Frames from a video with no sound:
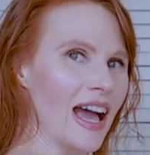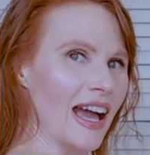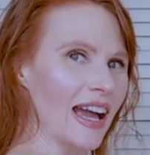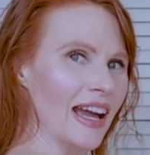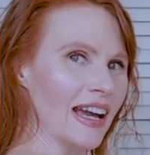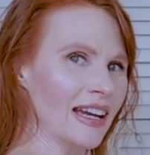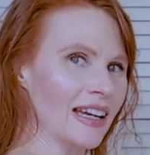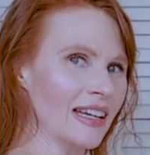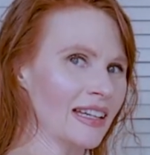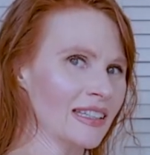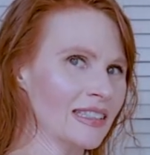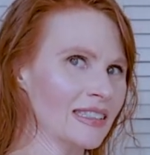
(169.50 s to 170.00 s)

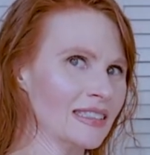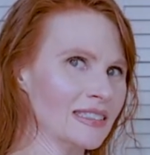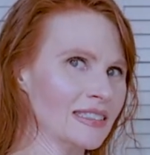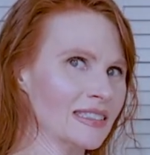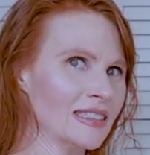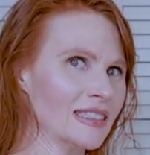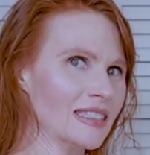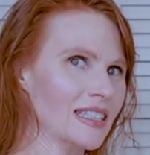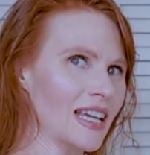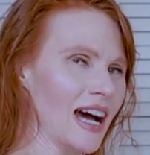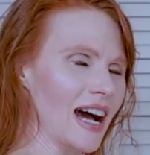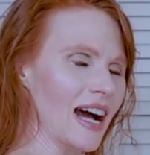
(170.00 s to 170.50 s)

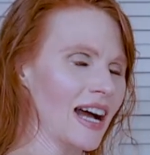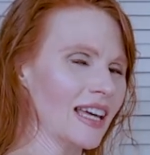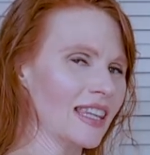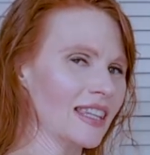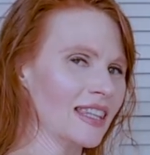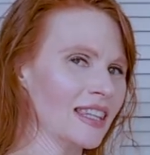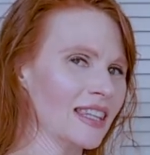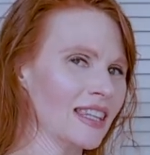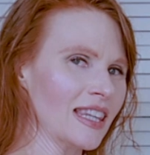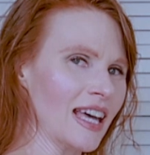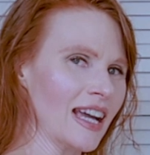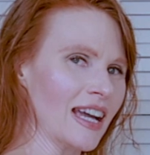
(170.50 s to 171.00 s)
And I
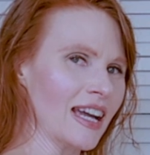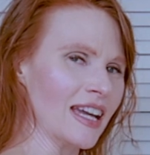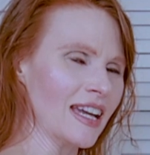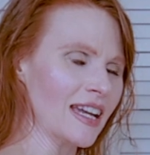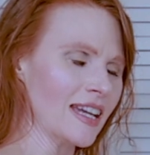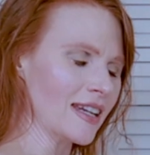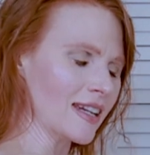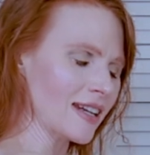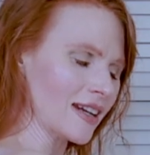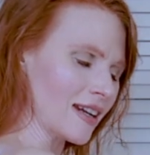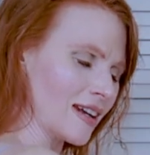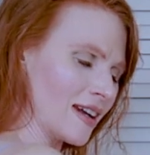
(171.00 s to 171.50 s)

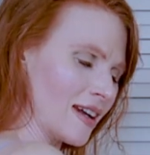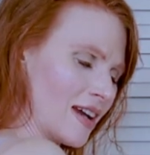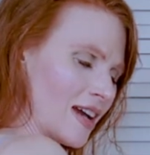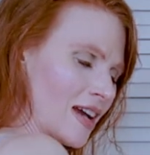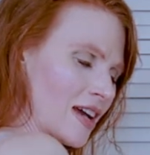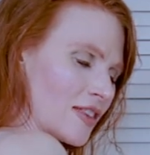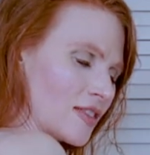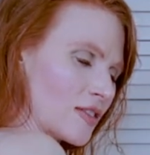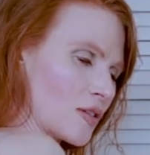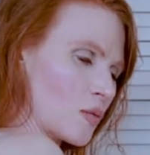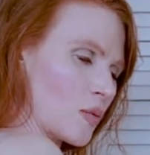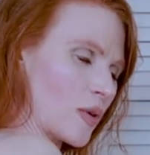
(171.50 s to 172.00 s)
like
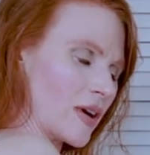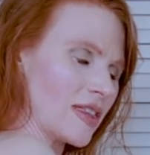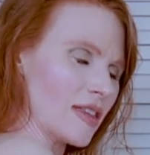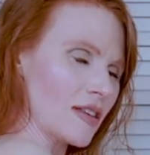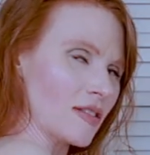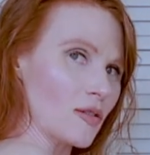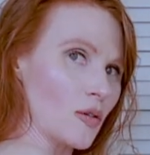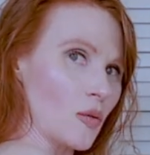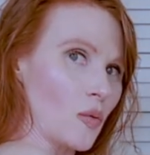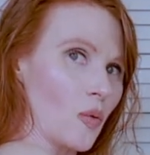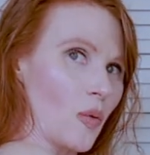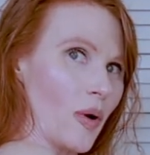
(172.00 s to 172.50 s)
the way
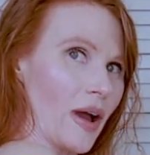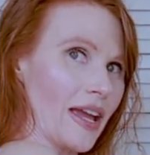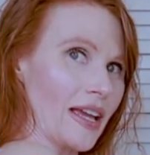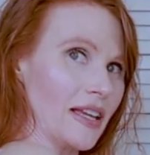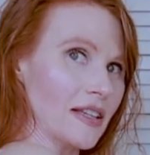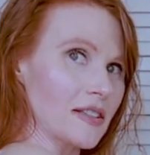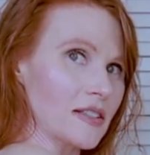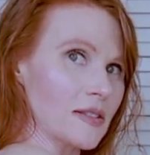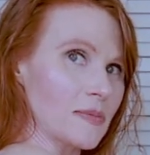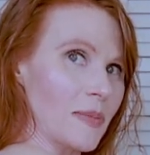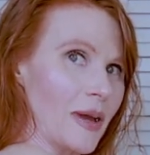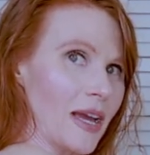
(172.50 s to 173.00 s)
that the
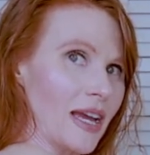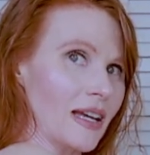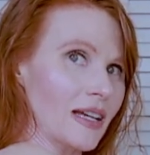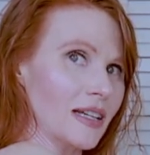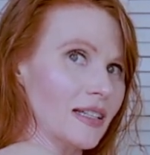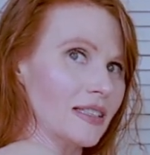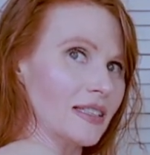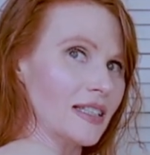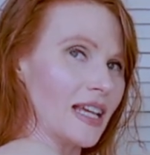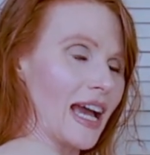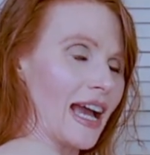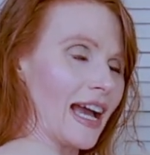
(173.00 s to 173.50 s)

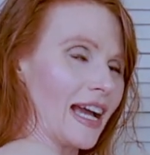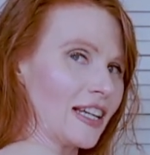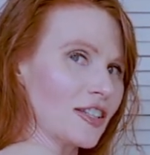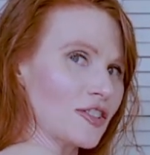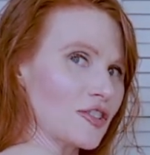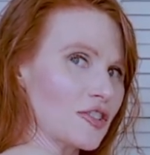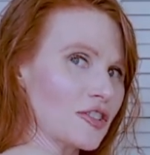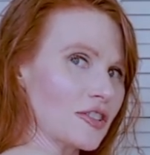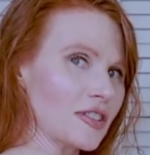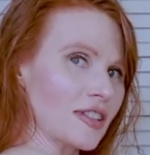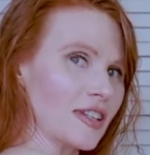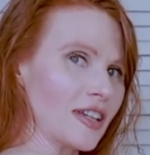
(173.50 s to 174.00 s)
waistband
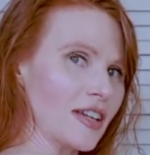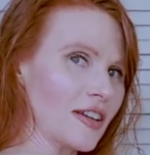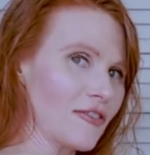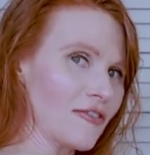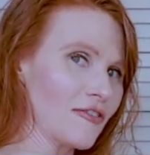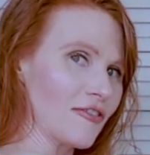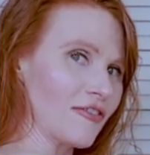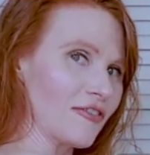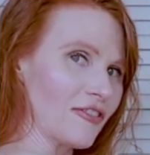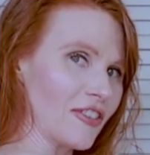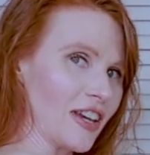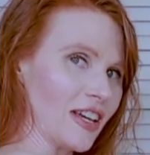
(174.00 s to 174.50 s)
actually
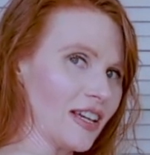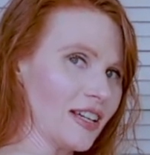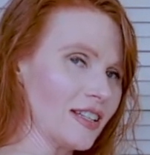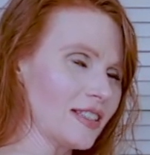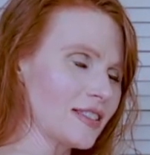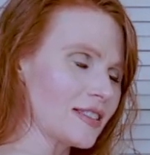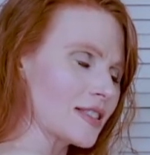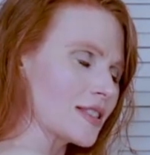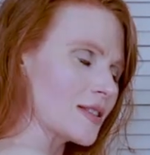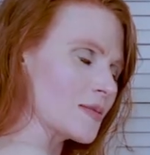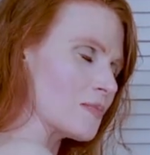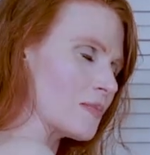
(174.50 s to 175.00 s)

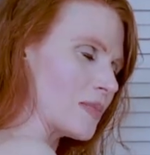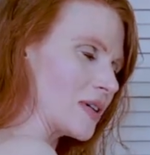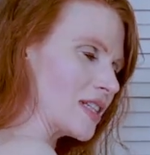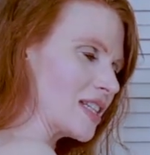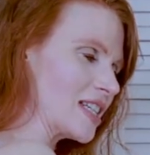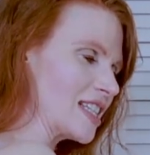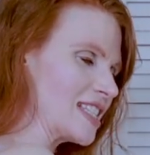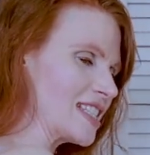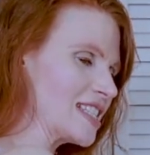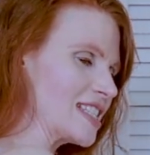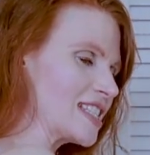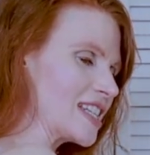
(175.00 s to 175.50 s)
fits, but
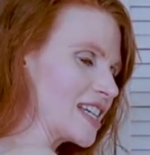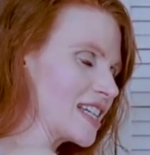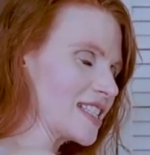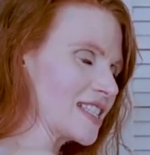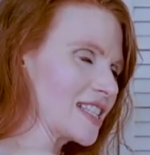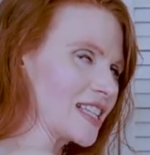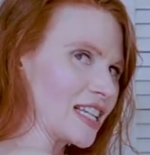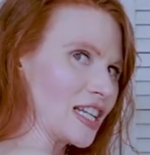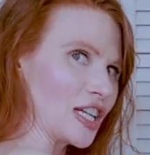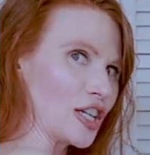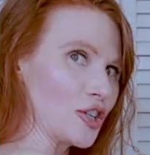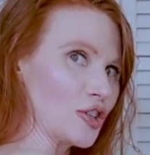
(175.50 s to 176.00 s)
it
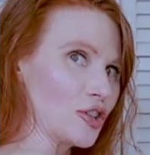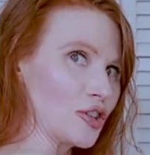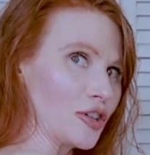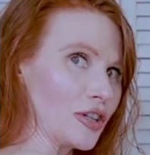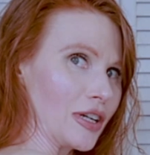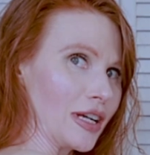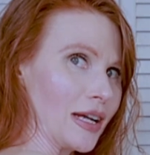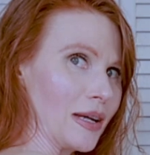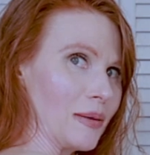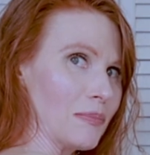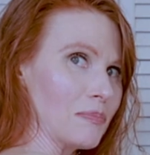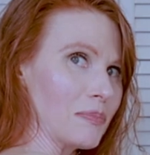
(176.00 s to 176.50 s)
doesn't
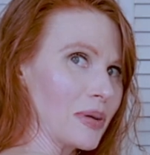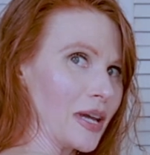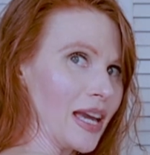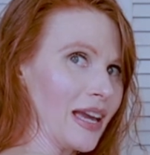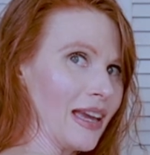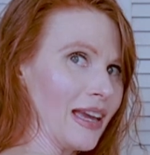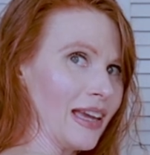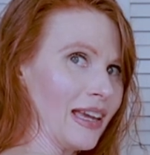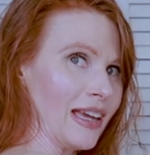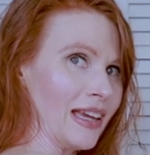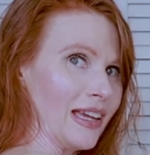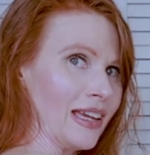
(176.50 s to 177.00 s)
crimp
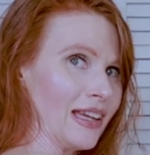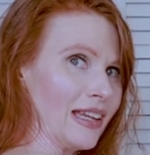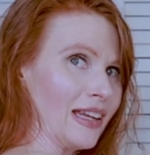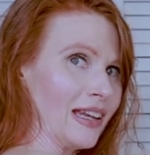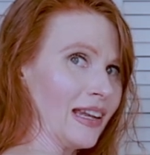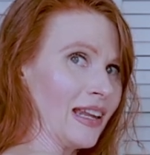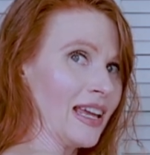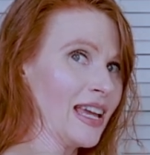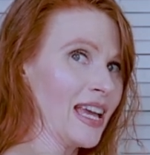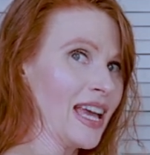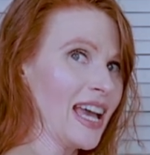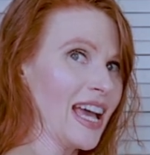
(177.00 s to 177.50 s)
in.
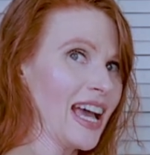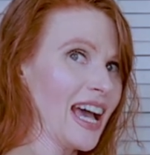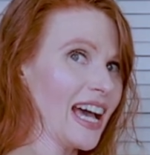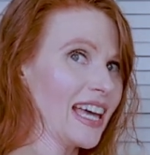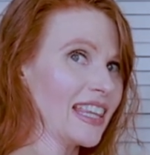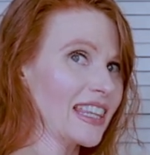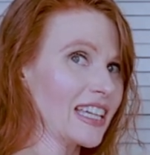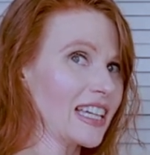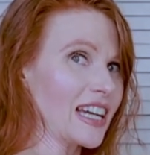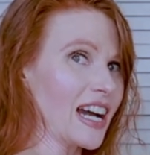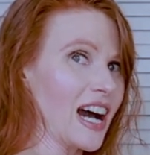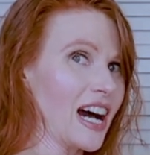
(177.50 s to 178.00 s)

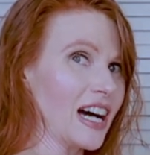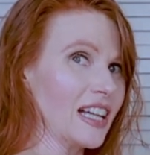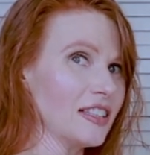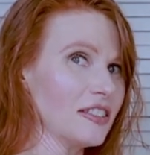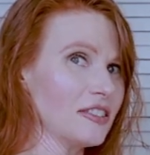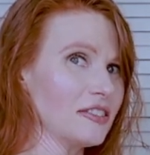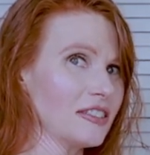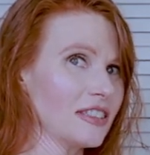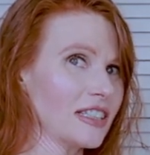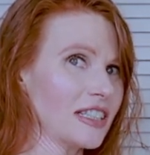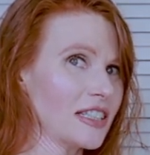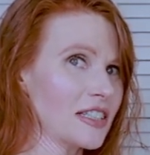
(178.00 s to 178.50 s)
And the
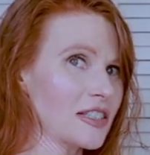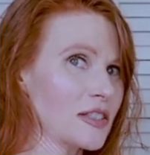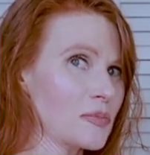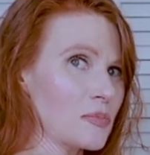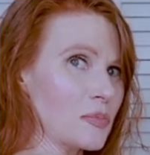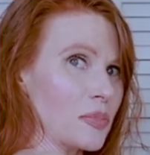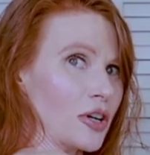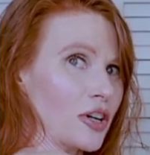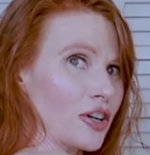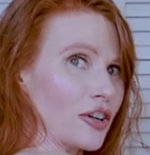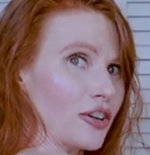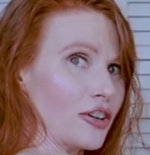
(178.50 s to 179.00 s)
color is
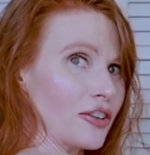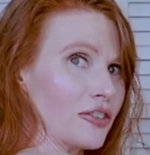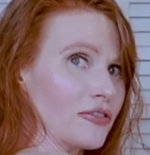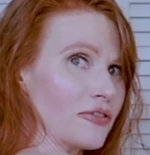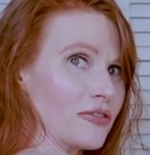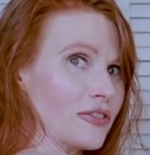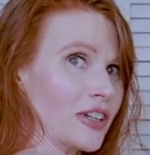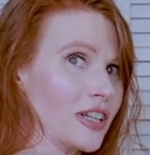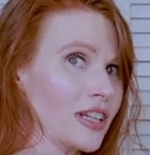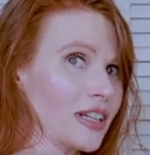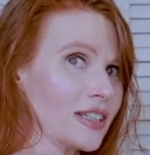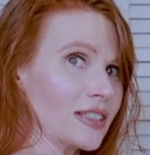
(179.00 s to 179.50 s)

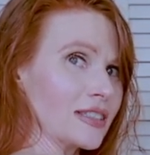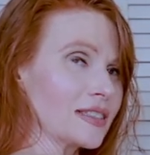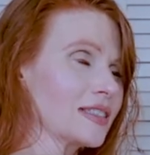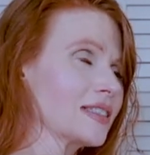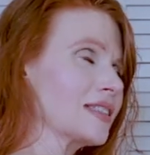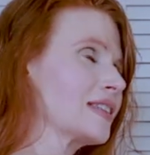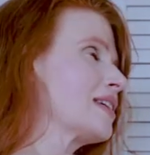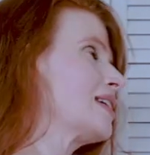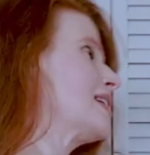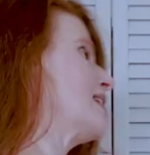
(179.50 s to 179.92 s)
perfect.